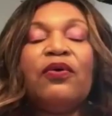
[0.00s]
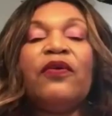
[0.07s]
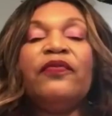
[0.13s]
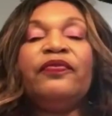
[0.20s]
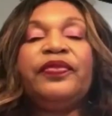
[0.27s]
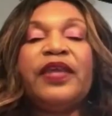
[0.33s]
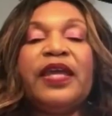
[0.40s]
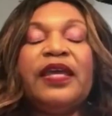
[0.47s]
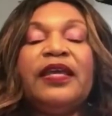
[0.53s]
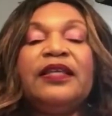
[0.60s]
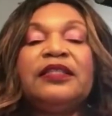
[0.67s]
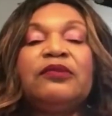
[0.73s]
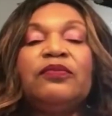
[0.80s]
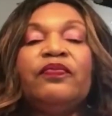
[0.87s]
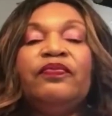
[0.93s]
on
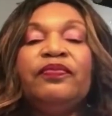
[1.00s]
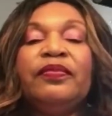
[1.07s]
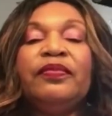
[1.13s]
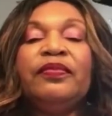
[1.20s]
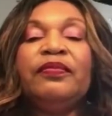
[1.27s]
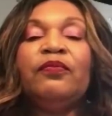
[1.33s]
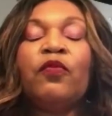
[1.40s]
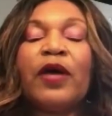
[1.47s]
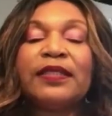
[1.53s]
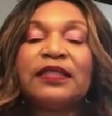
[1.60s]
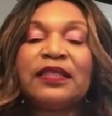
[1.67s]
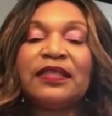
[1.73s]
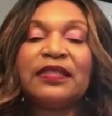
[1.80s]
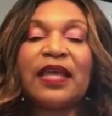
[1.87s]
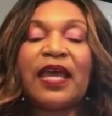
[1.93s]
things, what
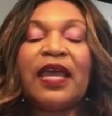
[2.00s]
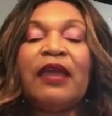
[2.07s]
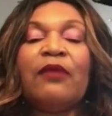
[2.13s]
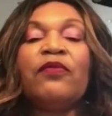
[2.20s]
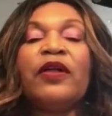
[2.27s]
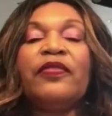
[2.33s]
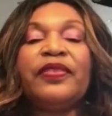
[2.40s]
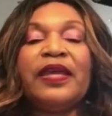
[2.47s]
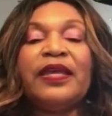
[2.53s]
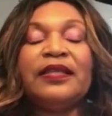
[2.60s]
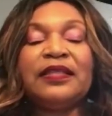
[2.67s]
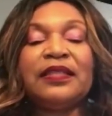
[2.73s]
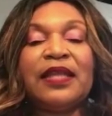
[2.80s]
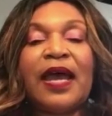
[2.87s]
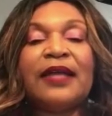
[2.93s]
to say and what
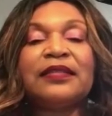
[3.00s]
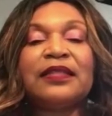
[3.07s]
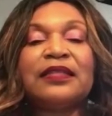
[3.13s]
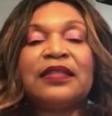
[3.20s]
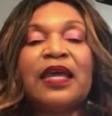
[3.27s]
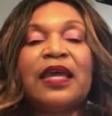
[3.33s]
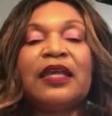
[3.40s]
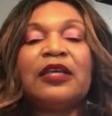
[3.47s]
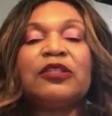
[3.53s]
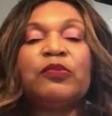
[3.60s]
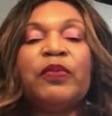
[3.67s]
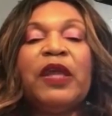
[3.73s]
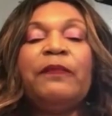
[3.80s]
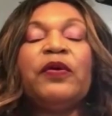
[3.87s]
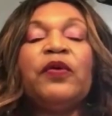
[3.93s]
things not to say.
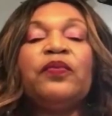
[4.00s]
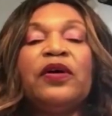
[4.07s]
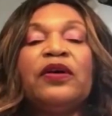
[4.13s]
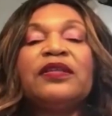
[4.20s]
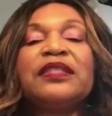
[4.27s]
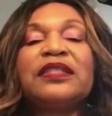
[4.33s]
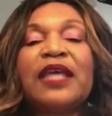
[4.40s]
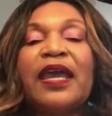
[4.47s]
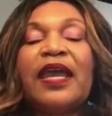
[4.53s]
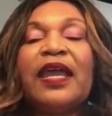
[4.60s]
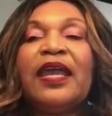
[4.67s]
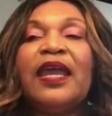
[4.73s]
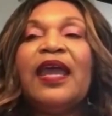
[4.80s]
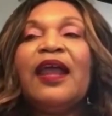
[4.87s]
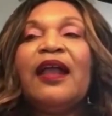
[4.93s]
Because people will
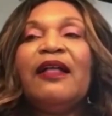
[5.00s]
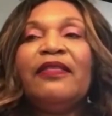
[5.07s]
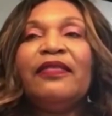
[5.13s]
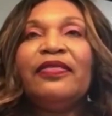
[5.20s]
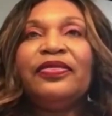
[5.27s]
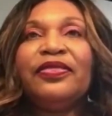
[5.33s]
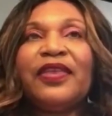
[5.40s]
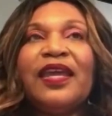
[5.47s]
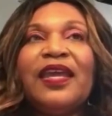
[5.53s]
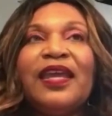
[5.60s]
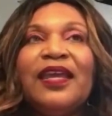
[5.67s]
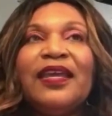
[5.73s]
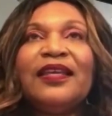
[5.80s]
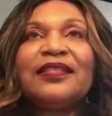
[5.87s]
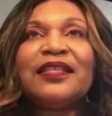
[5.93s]
say
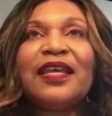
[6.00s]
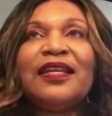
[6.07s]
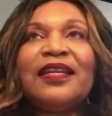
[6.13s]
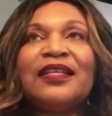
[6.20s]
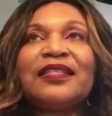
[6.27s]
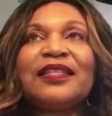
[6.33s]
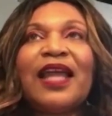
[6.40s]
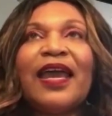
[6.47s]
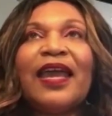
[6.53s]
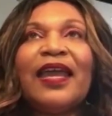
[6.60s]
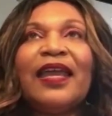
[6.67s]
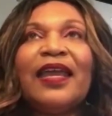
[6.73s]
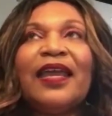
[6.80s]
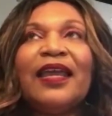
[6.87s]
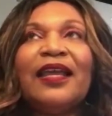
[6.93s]
things and it's
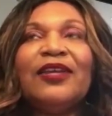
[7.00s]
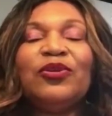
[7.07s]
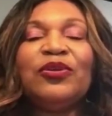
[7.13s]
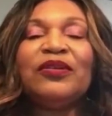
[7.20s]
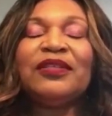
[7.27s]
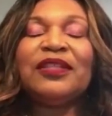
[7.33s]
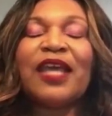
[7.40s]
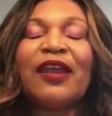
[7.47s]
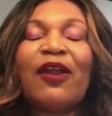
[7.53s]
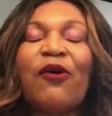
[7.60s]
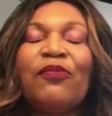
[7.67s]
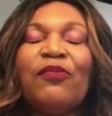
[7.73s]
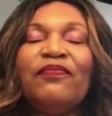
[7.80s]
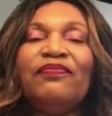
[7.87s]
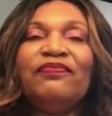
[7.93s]
like,
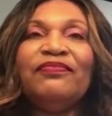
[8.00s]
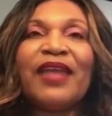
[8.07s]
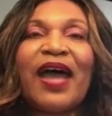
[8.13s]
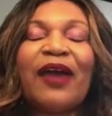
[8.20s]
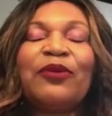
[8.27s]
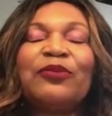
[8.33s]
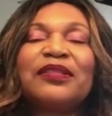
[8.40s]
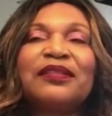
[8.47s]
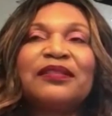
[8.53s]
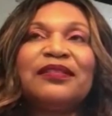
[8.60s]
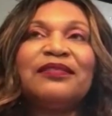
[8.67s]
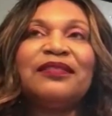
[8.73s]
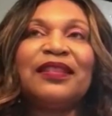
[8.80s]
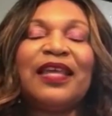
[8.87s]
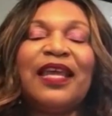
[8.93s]
I don't
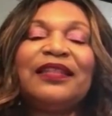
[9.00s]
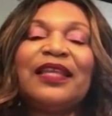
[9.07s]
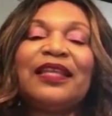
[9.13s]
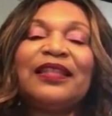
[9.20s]
think that